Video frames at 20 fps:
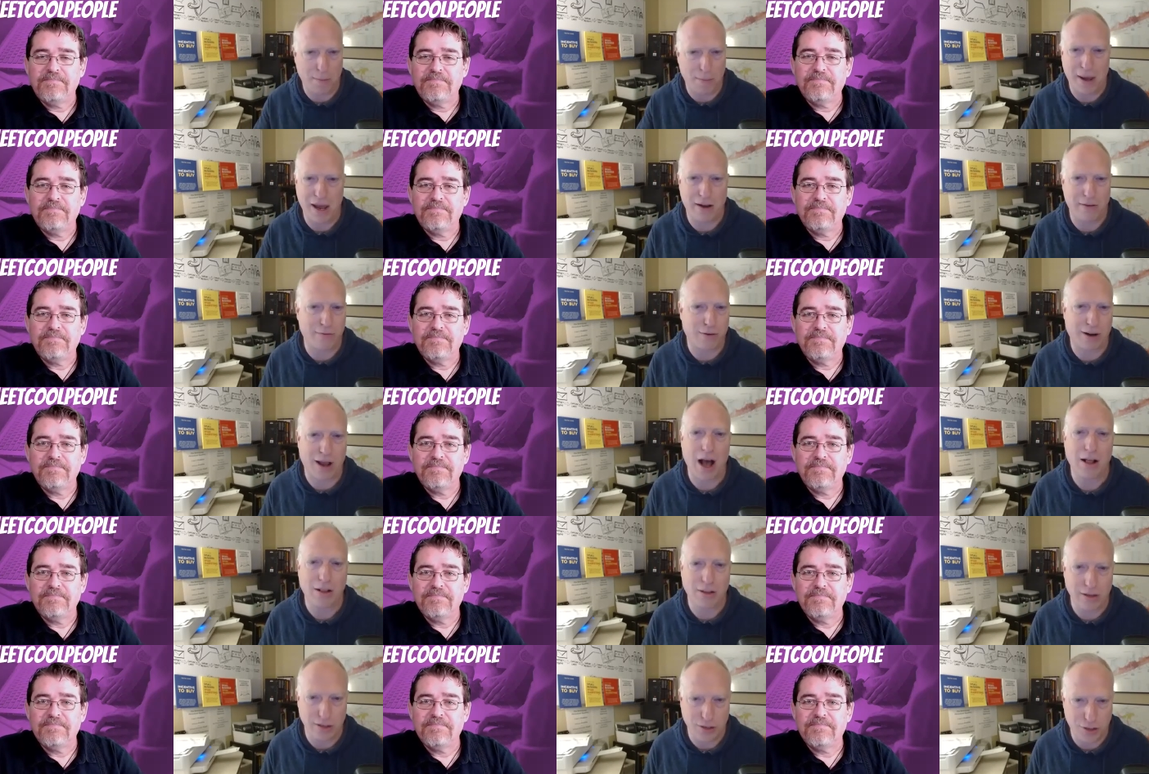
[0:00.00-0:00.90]
Speaker 1: about paying for
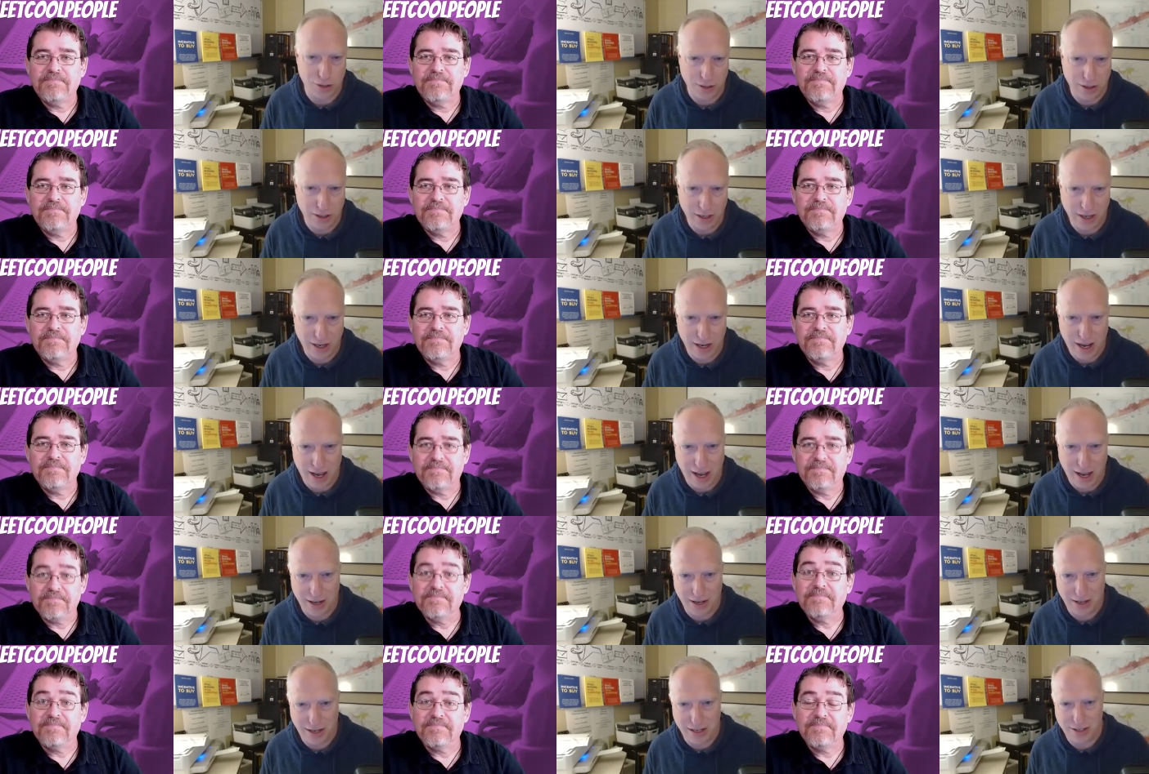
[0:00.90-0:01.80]
college,
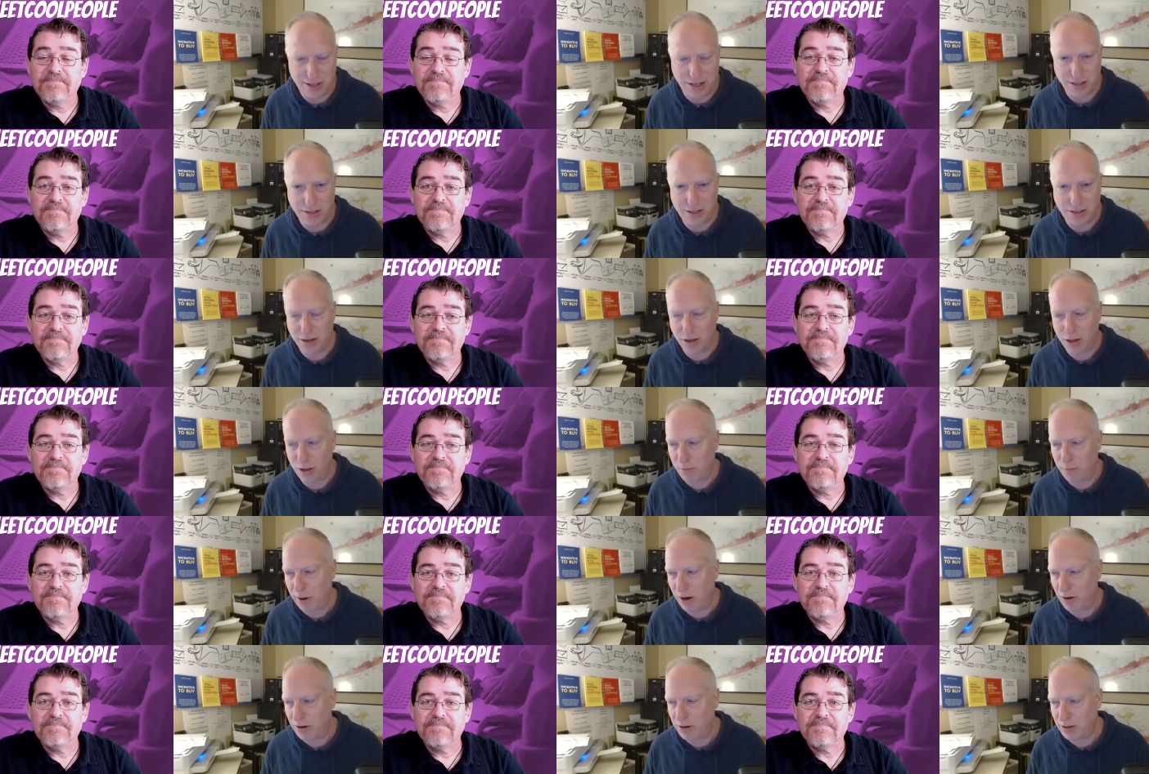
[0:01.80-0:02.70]
and he says to the other
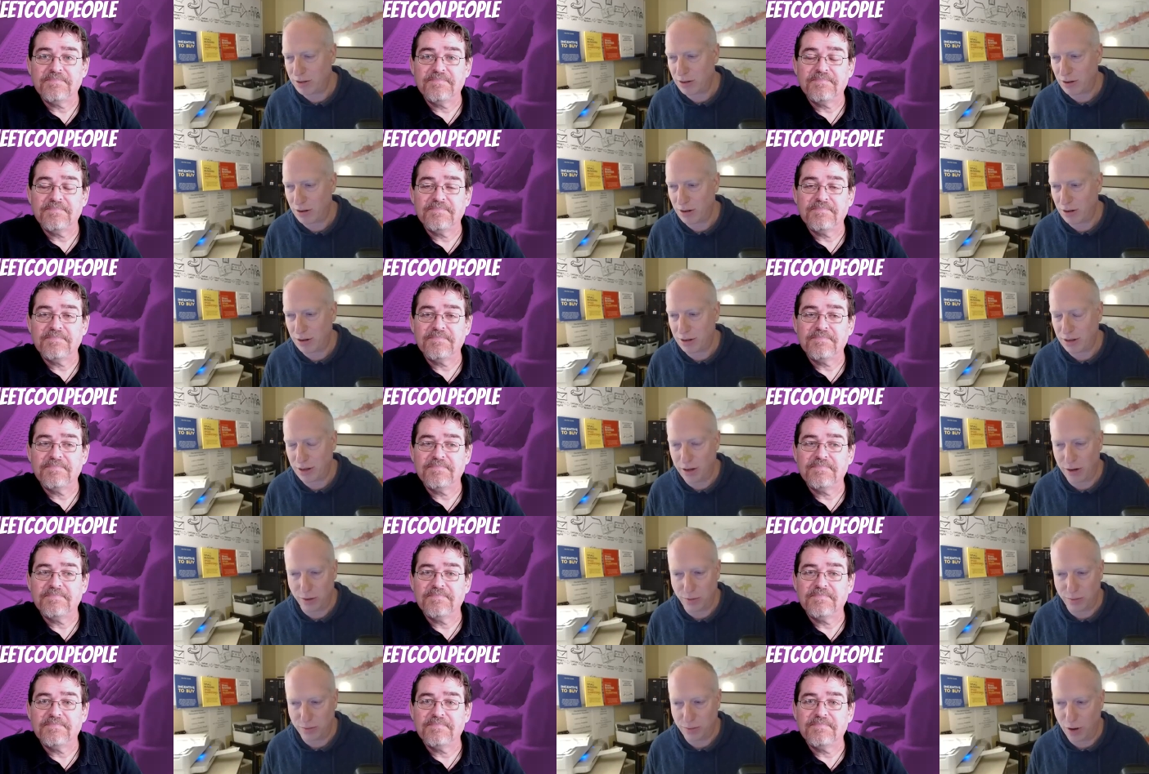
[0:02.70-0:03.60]
parents, uh, you
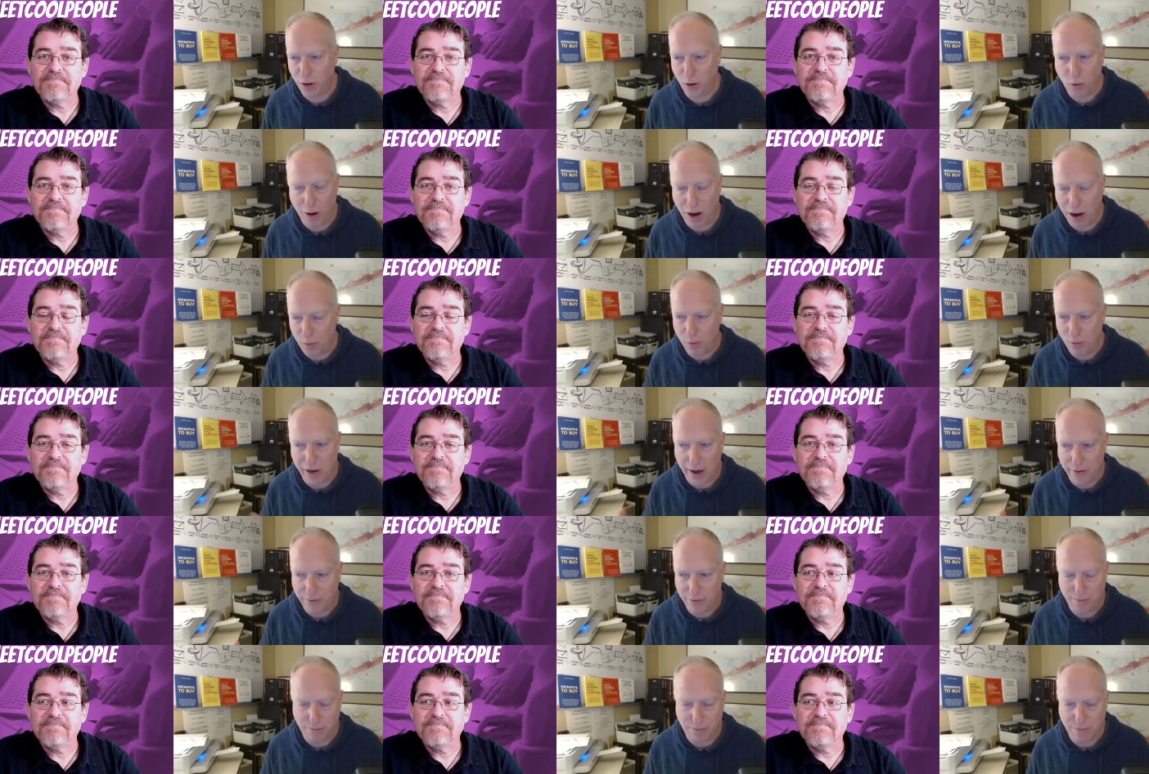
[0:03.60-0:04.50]
know, oh, I, we
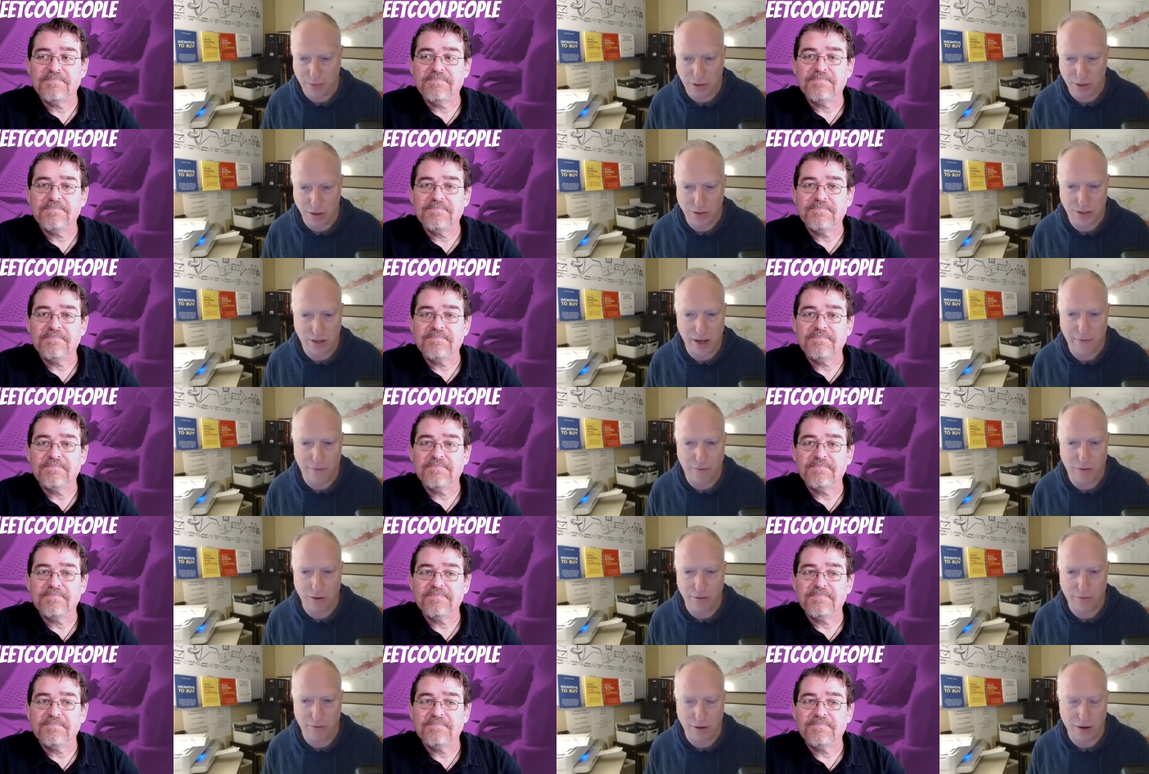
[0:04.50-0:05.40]
haven't you know saved
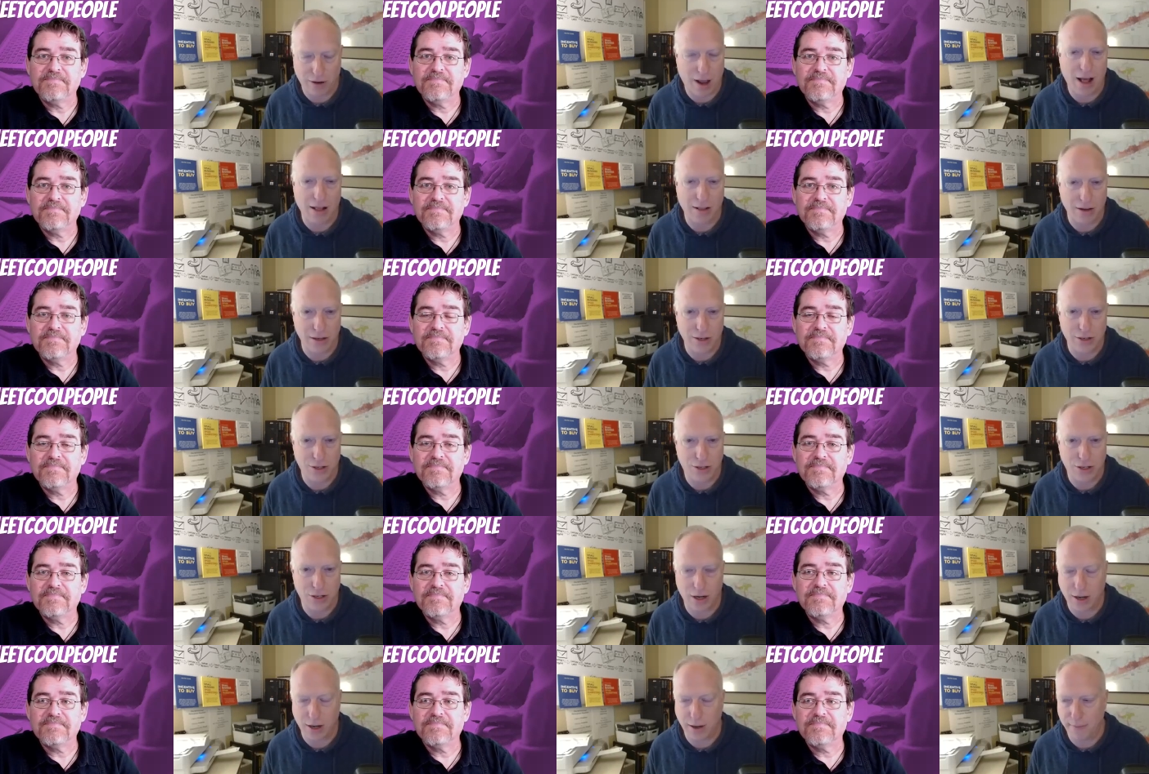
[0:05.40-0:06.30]
for for college
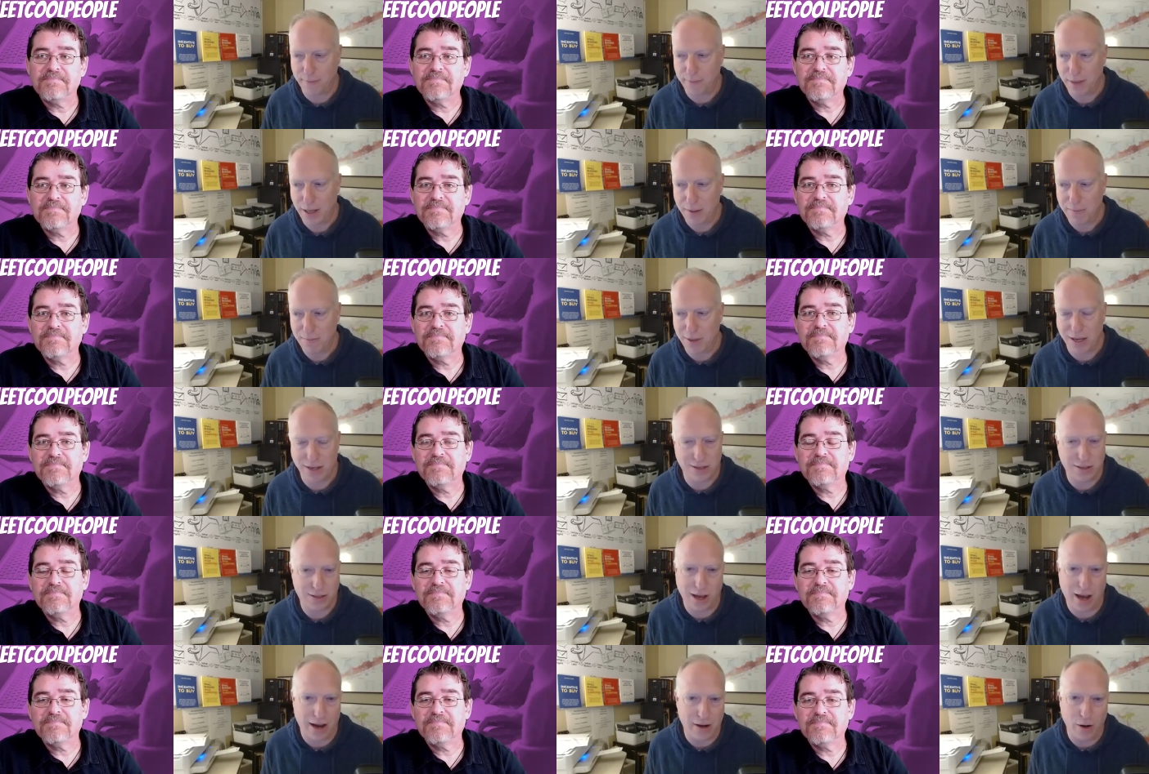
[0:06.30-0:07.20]
um
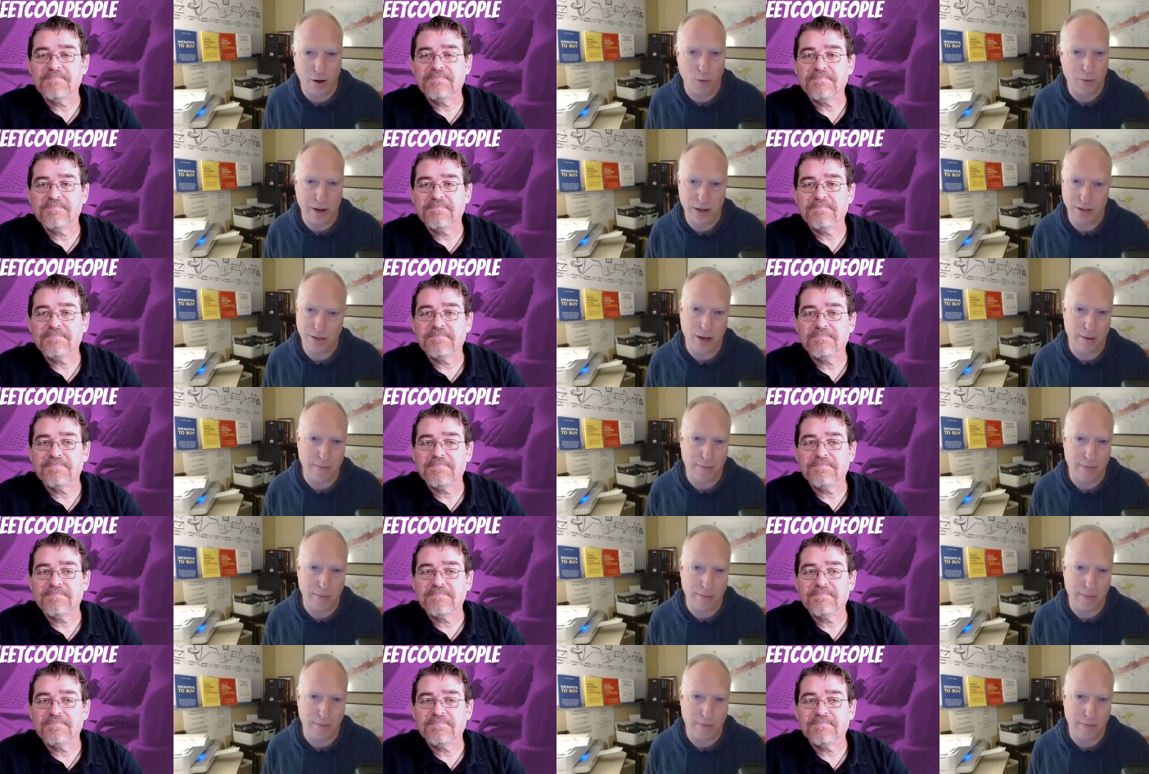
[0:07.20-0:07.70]
because I know when it's